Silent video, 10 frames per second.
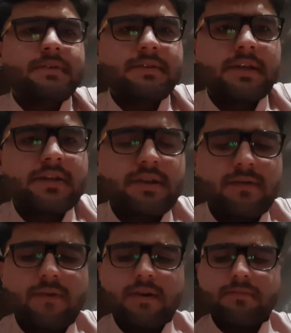central
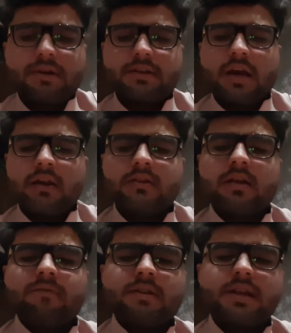government.
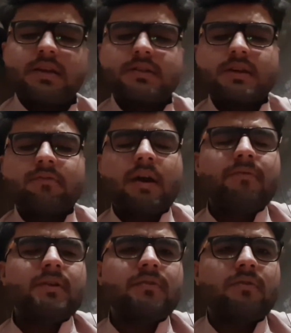Another one, that is
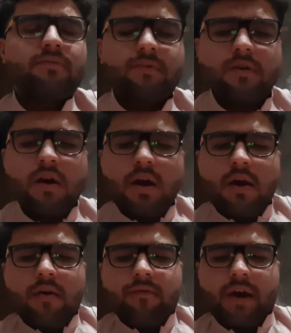survival of
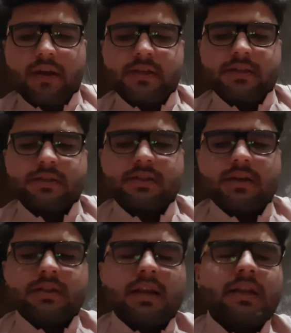fighters.
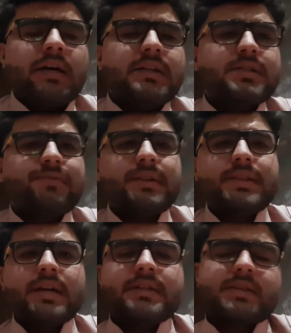The last one,
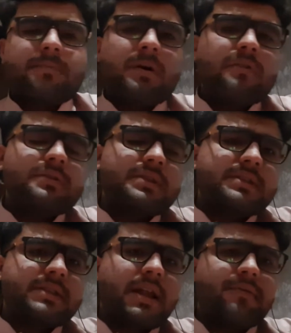that is about the
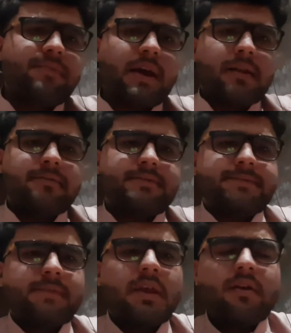self-help.
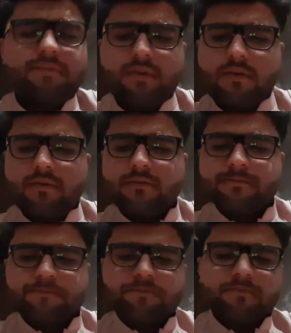If you
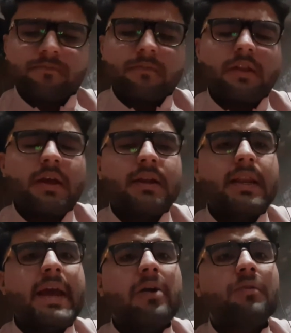
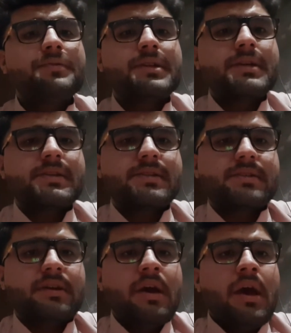lack of
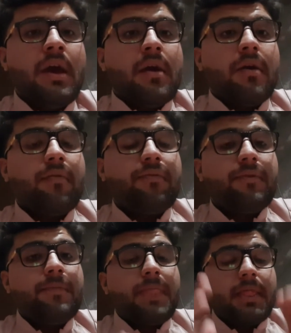trust, If
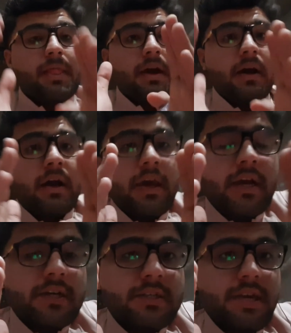the A
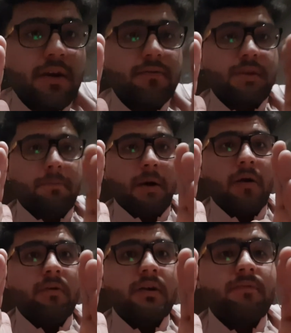country have the
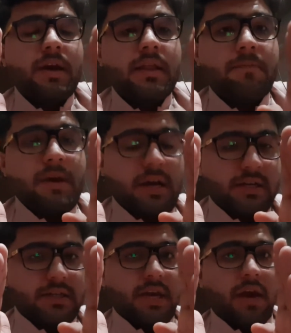power while the B
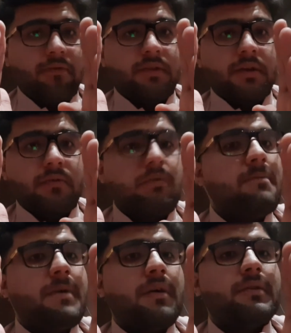country have the no
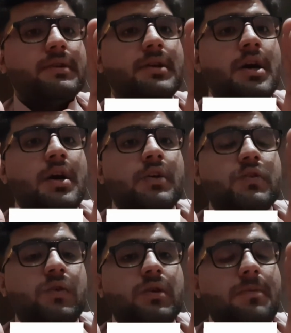power,
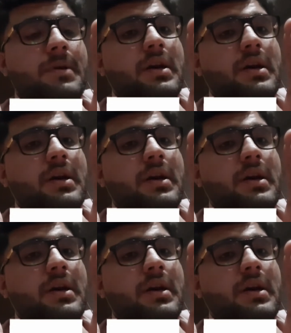so the B